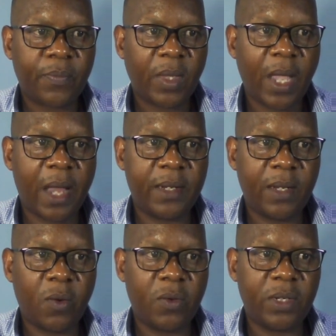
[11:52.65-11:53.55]

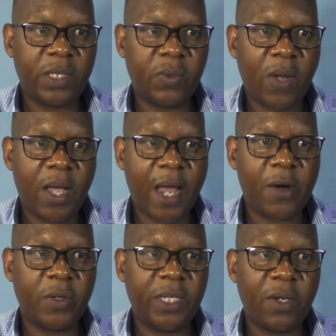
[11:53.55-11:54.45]
on this one are
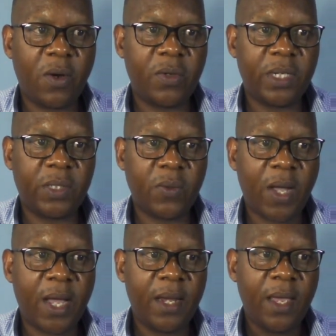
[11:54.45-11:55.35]
loading on this
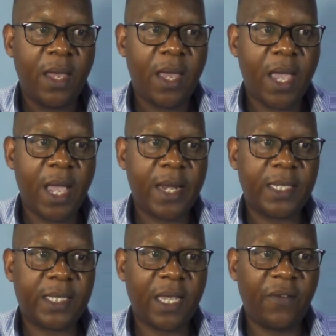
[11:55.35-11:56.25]
one, and
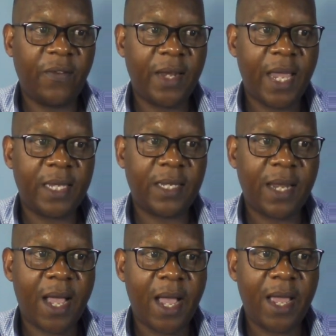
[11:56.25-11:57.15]
7, 8,
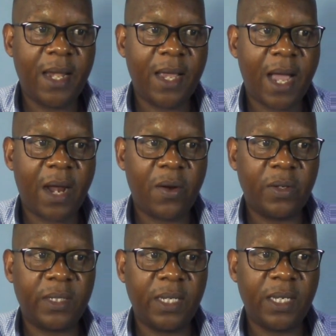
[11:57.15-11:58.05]
9 are
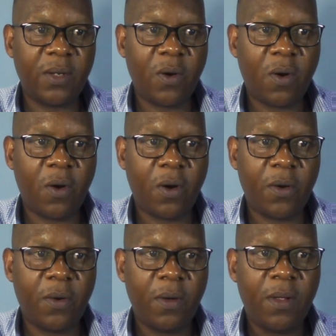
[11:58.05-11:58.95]
loading
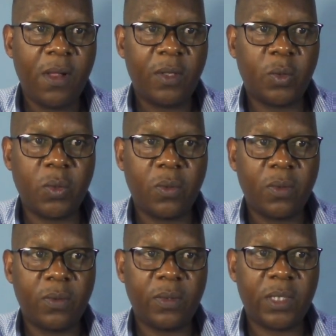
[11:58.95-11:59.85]
on
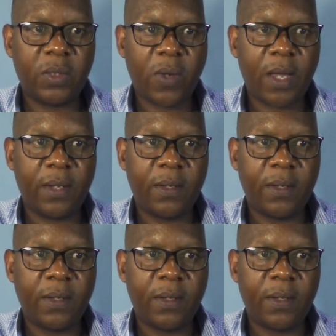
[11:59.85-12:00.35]
2, this one.